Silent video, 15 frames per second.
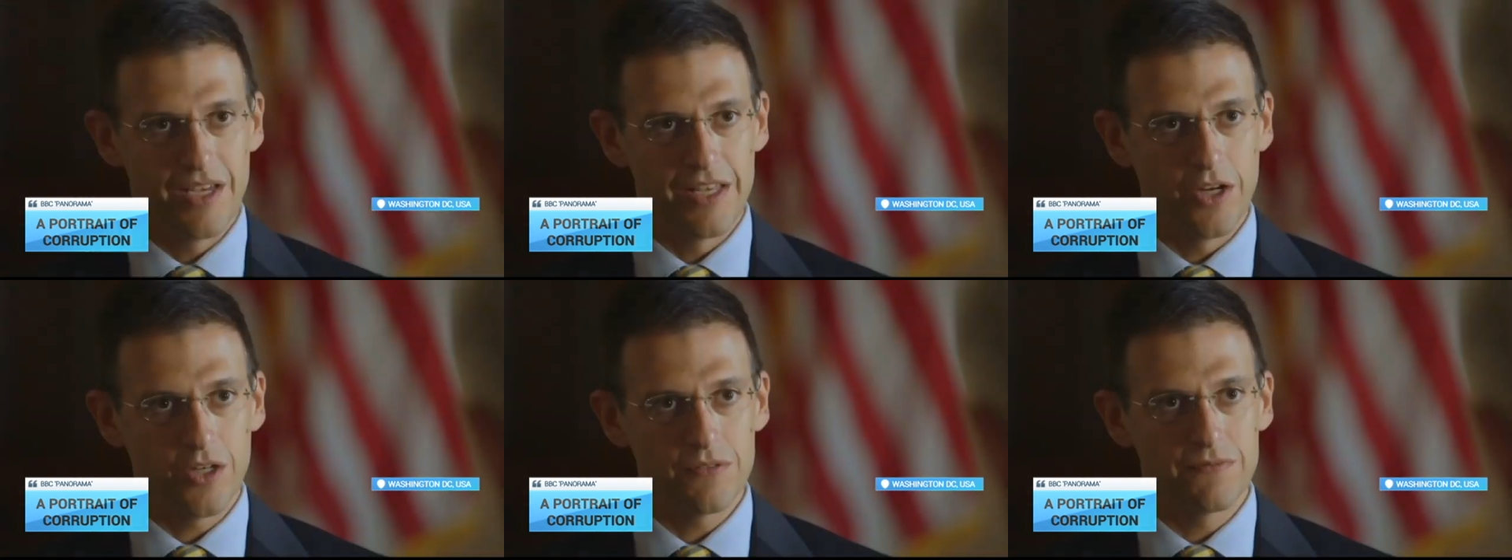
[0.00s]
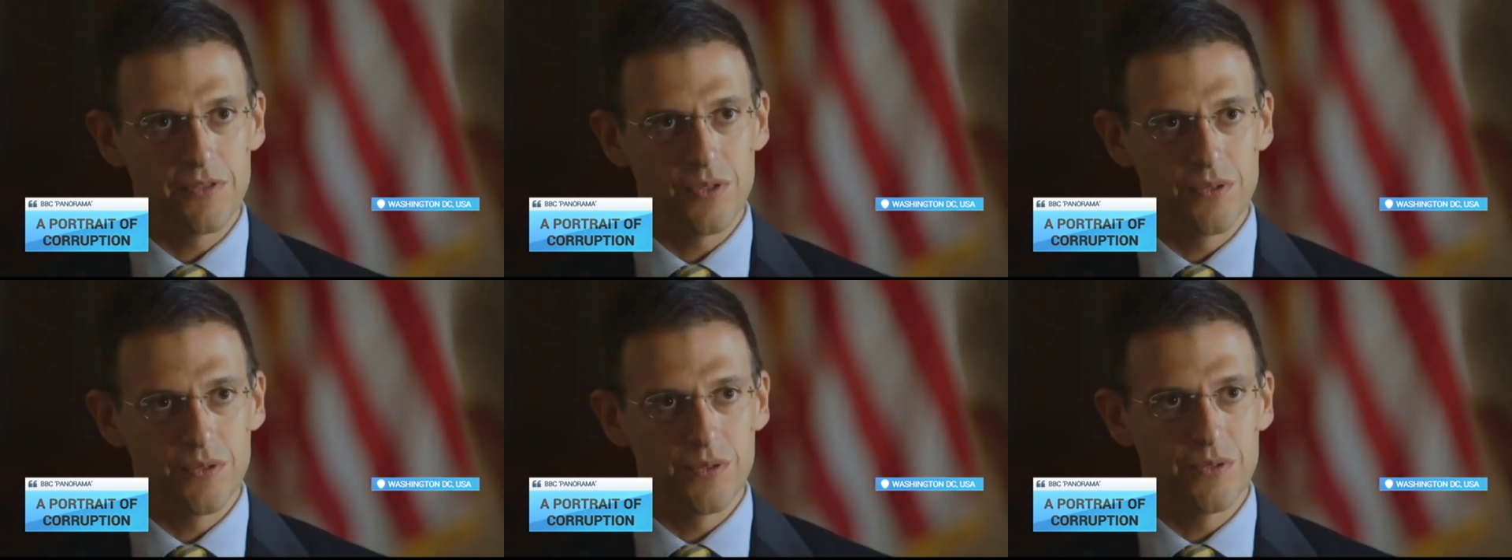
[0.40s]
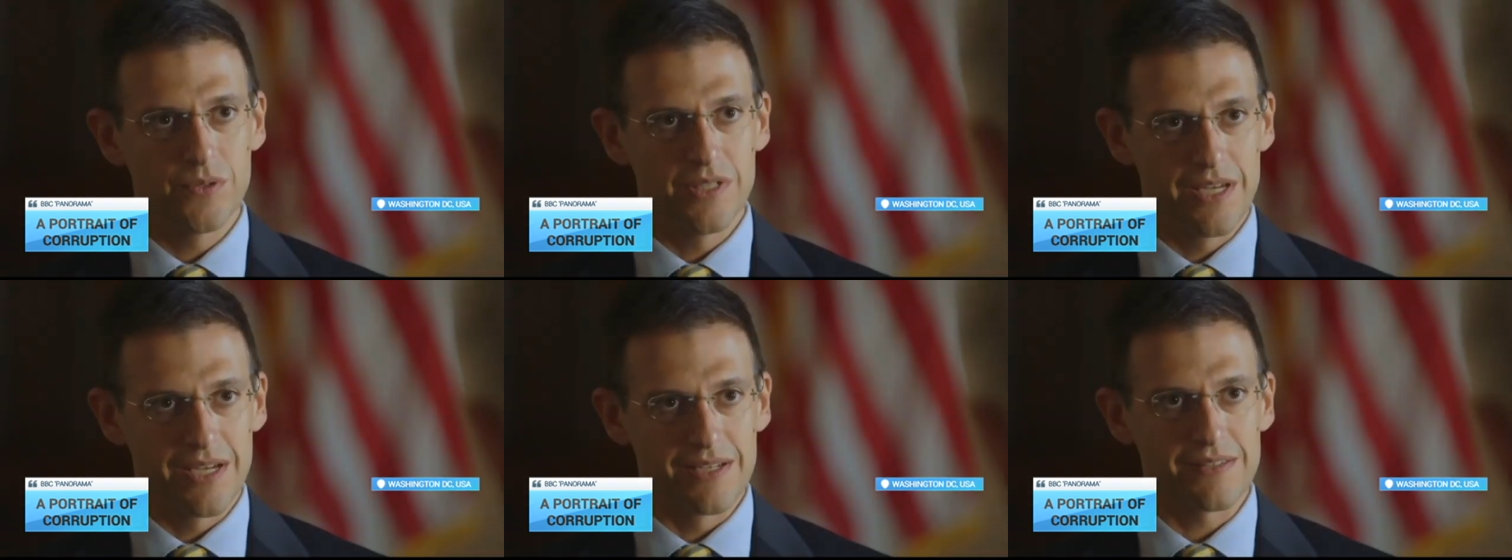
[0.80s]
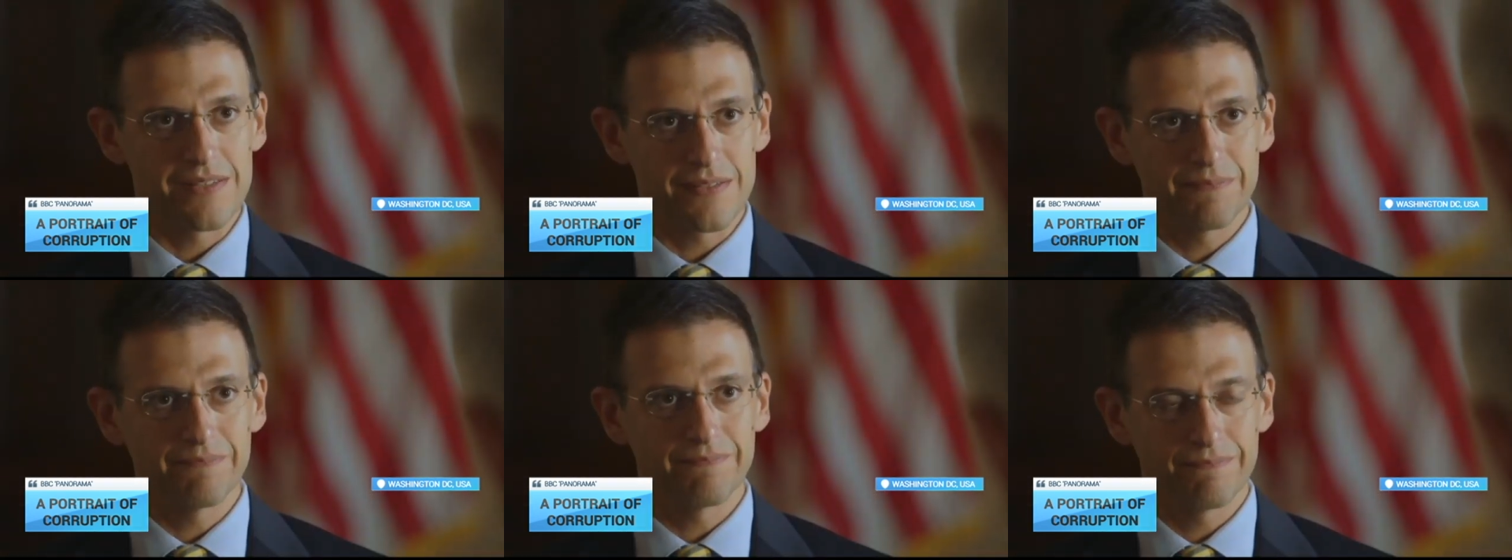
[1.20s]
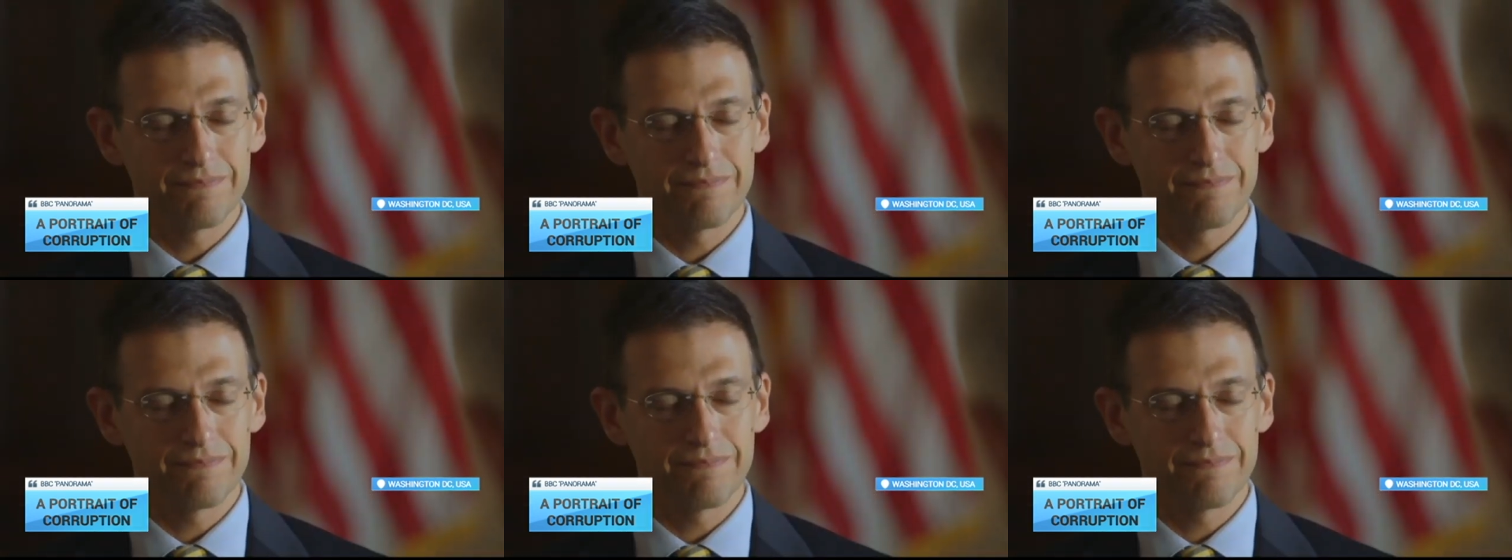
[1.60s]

In our view, yes.